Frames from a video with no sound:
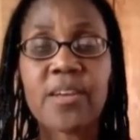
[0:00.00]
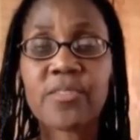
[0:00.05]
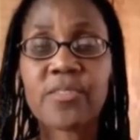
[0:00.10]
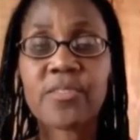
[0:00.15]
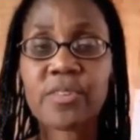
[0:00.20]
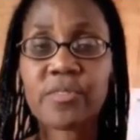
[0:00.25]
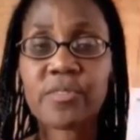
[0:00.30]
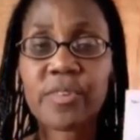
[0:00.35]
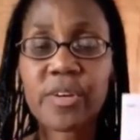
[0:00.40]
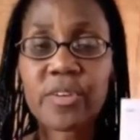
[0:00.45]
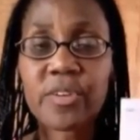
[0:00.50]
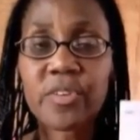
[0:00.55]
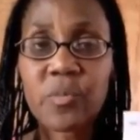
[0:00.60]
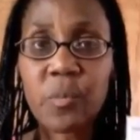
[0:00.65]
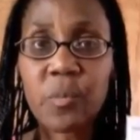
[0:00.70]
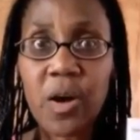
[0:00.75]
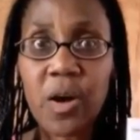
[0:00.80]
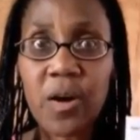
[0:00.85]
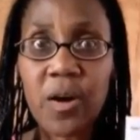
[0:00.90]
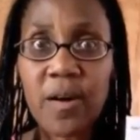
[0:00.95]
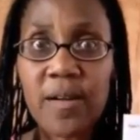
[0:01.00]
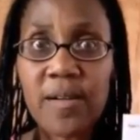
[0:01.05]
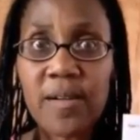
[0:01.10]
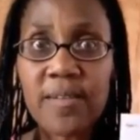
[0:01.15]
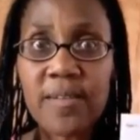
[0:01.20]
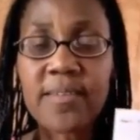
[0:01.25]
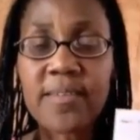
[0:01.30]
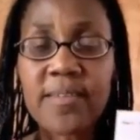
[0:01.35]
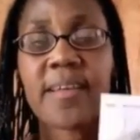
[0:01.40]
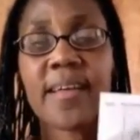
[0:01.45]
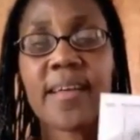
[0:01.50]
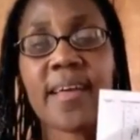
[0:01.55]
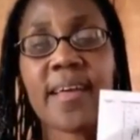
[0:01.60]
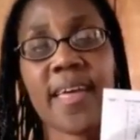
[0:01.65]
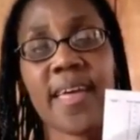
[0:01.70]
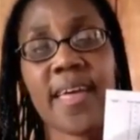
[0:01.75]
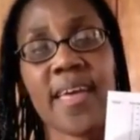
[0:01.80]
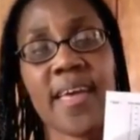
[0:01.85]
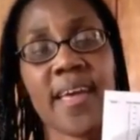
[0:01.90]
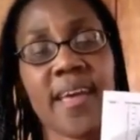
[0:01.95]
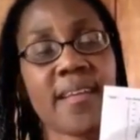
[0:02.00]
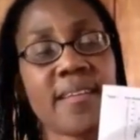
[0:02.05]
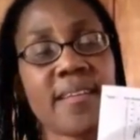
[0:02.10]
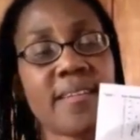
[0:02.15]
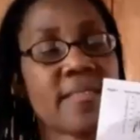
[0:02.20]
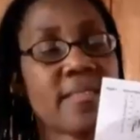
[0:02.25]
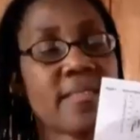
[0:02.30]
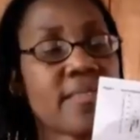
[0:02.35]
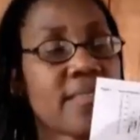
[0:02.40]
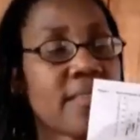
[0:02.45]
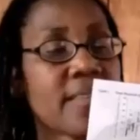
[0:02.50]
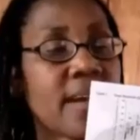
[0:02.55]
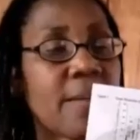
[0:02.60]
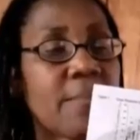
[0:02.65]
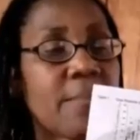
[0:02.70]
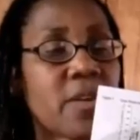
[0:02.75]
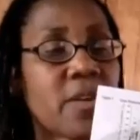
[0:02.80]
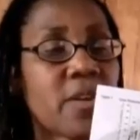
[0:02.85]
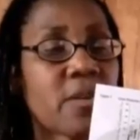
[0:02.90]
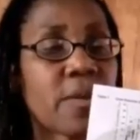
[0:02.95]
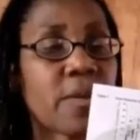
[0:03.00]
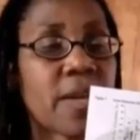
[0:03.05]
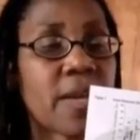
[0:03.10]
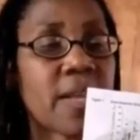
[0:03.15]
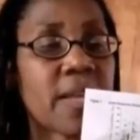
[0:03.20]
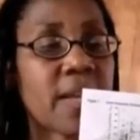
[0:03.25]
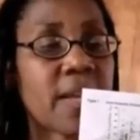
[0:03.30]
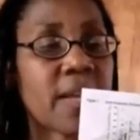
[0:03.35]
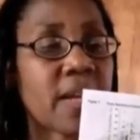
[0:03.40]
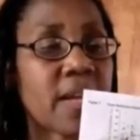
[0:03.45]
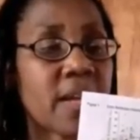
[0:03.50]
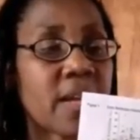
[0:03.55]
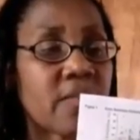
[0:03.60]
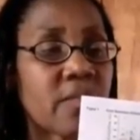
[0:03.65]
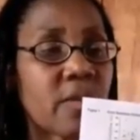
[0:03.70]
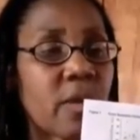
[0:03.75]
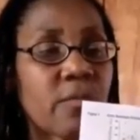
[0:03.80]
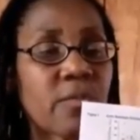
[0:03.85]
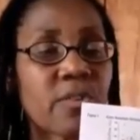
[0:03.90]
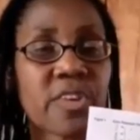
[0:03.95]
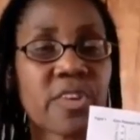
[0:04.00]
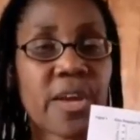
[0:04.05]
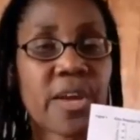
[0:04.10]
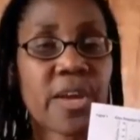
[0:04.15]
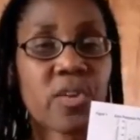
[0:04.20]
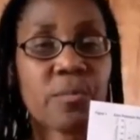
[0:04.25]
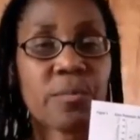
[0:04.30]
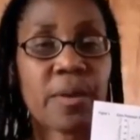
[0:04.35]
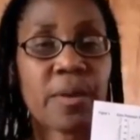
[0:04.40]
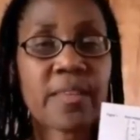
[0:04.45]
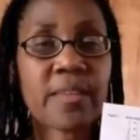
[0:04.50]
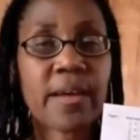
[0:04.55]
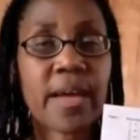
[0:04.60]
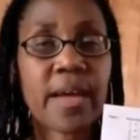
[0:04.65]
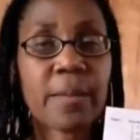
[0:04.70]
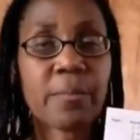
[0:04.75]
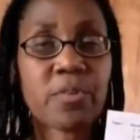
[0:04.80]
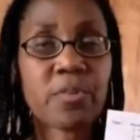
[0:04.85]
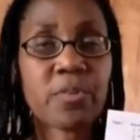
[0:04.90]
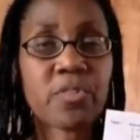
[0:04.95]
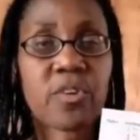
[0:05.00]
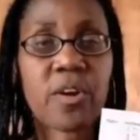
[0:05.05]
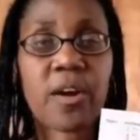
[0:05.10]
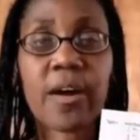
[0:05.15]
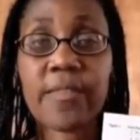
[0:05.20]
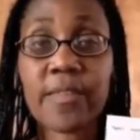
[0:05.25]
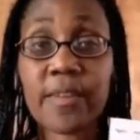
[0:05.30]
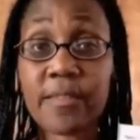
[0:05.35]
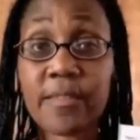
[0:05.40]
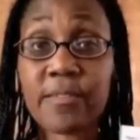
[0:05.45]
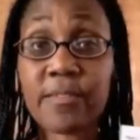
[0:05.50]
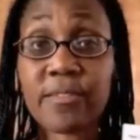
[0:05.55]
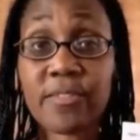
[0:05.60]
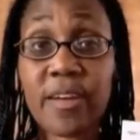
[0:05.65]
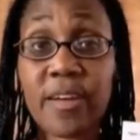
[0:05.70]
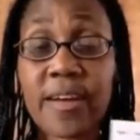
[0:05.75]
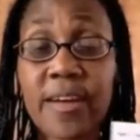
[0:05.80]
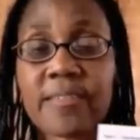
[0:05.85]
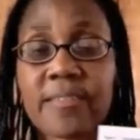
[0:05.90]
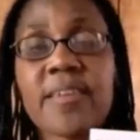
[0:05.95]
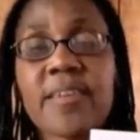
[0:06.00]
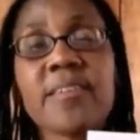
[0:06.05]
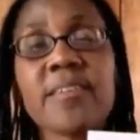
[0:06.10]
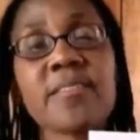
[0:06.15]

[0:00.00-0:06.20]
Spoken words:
So it's very small, and the type that you're reading is overshadowed by the type which is on the other side.